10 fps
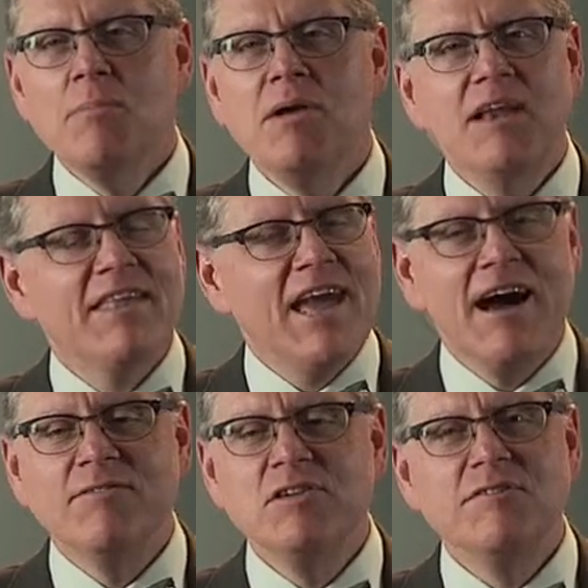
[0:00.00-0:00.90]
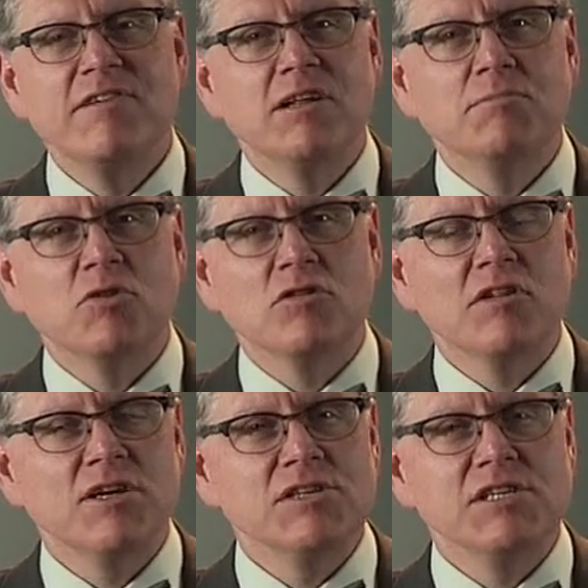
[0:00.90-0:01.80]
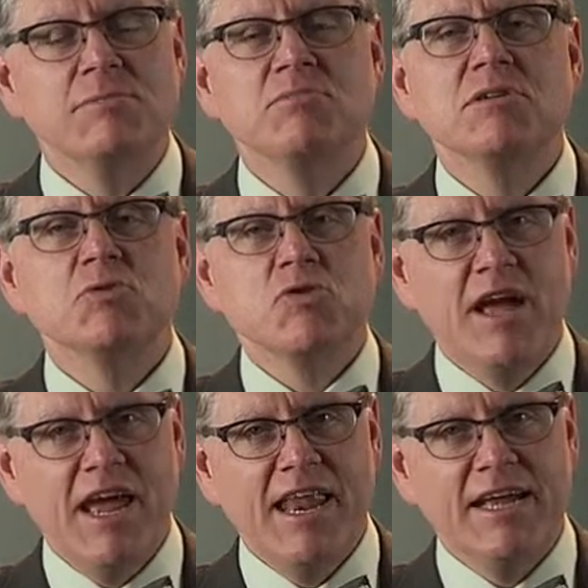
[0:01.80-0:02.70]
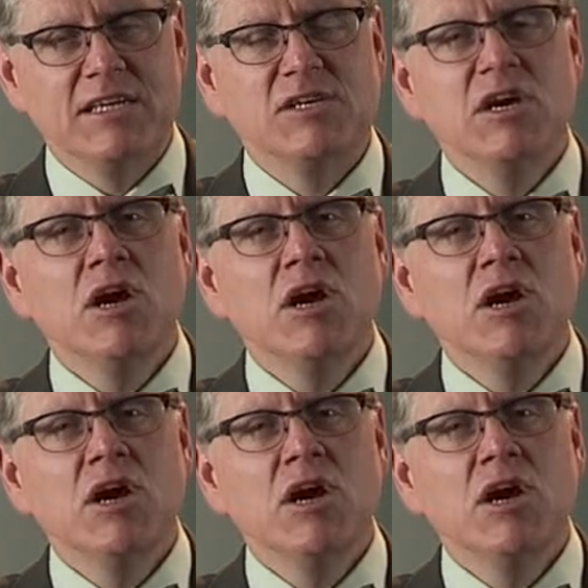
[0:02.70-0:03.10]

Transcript: meaning they haven't developed neurologic symptoms or headaches,